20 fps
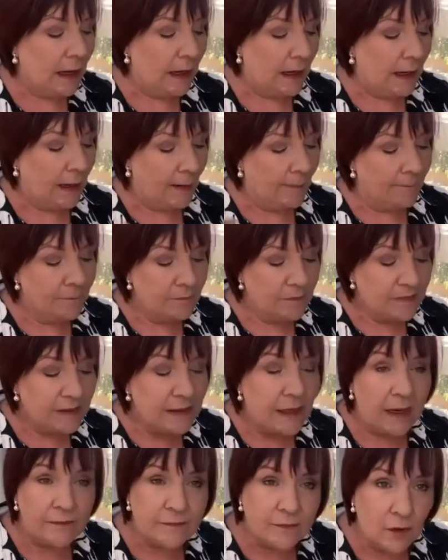
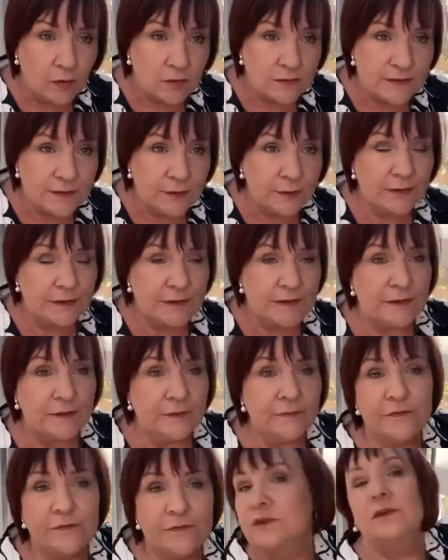The other
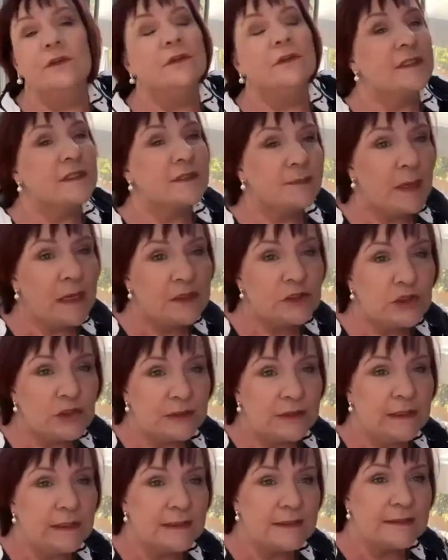alternative to
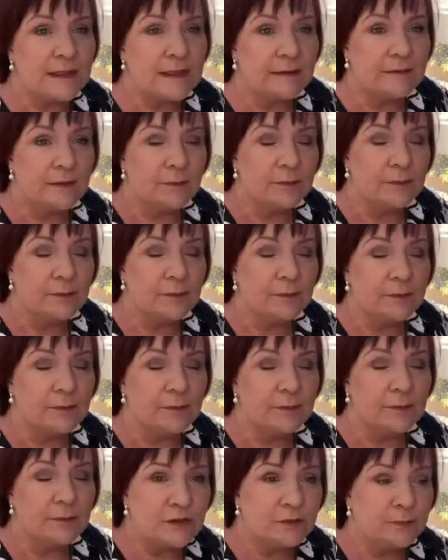suspension is that the business
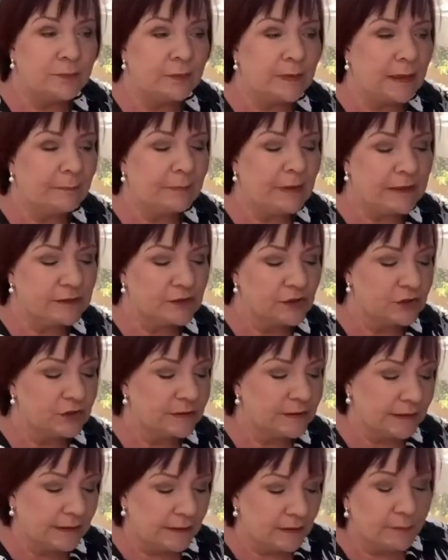rescue
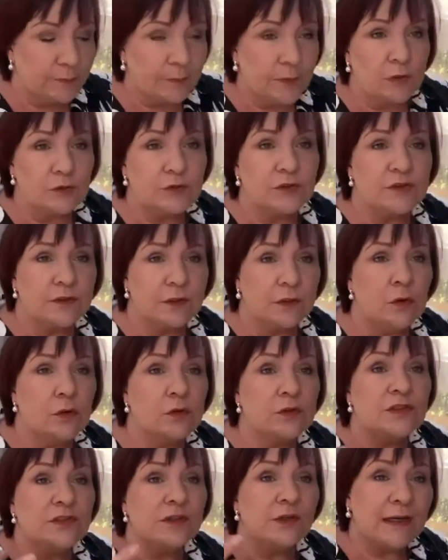practitioner can approach the
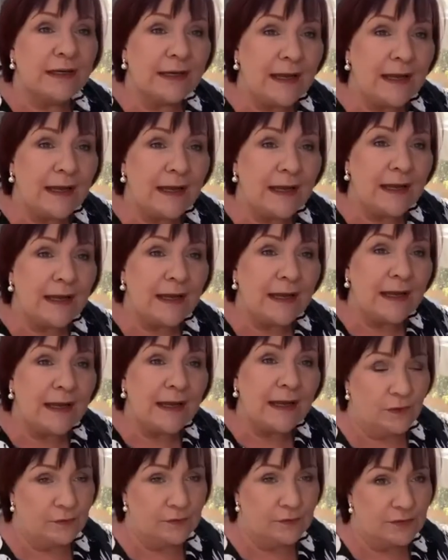court to cancel
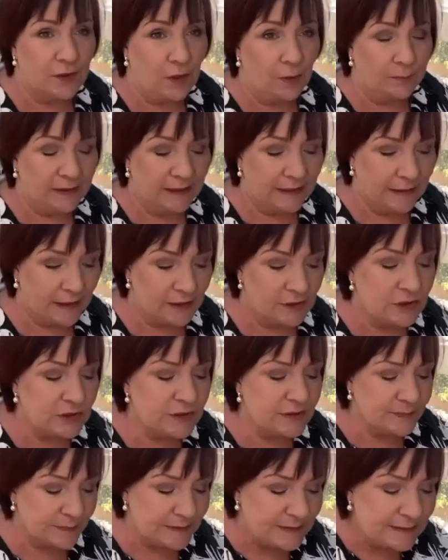those
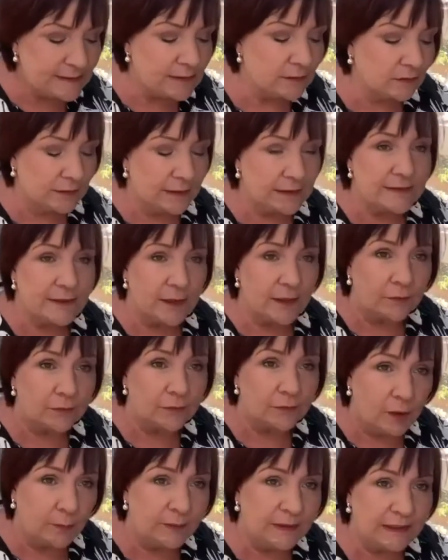obligations, but still, it's
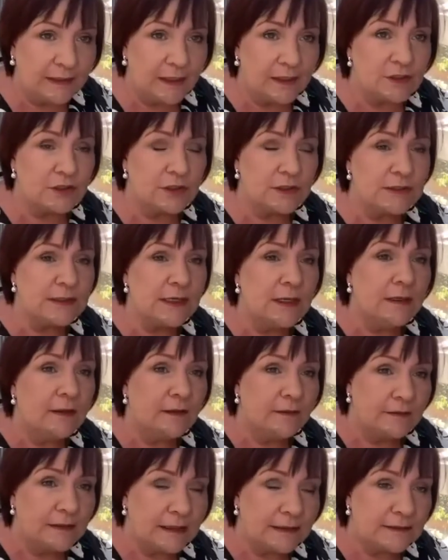only obligations
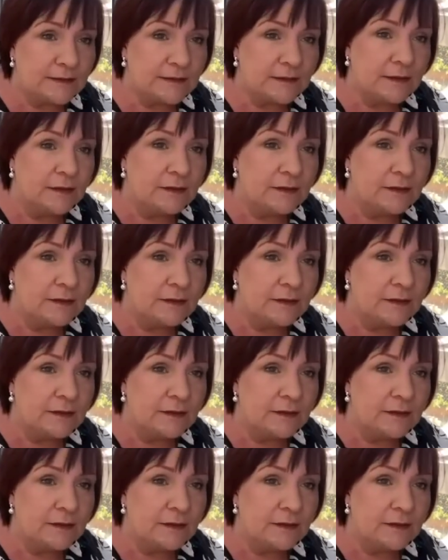that